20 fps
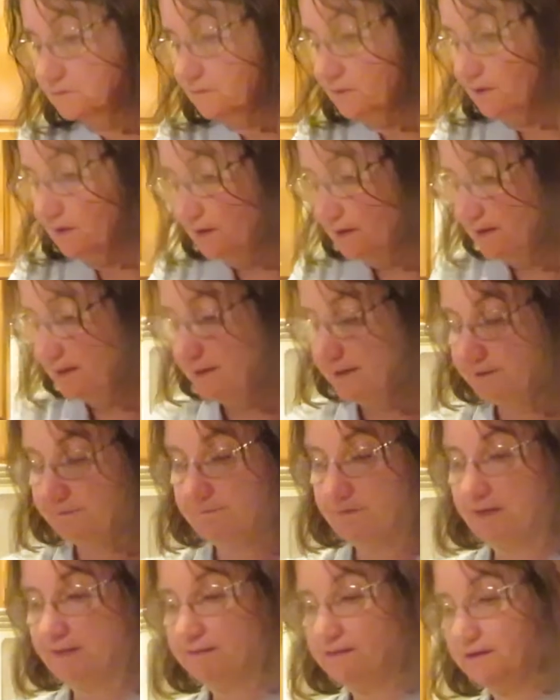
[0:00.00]
All right,
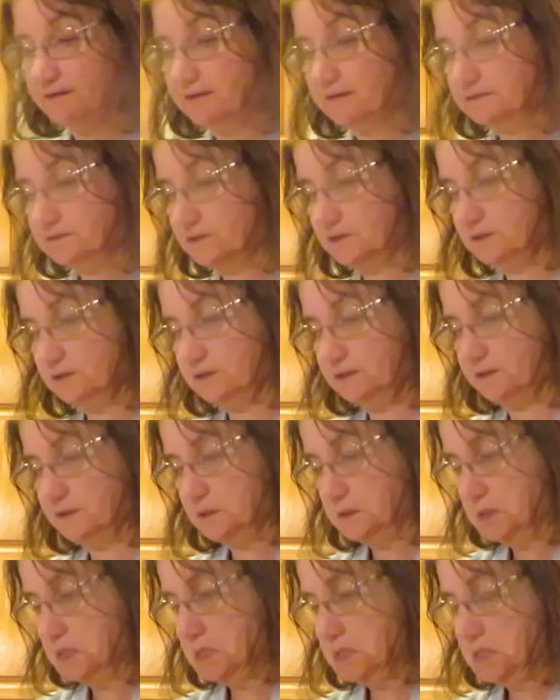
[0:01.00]
I think that's good.
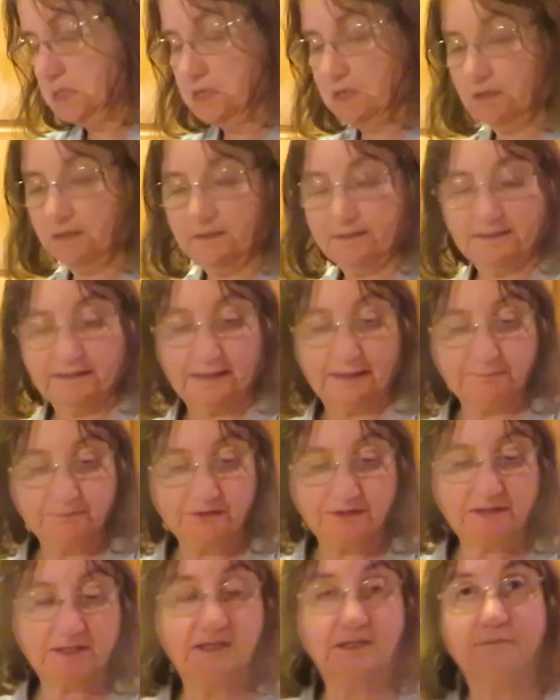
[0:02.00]
I'm
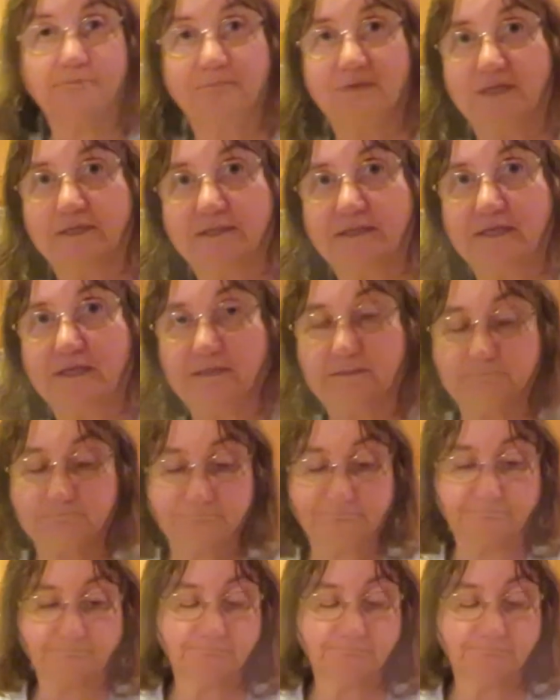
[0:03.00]
gonna get my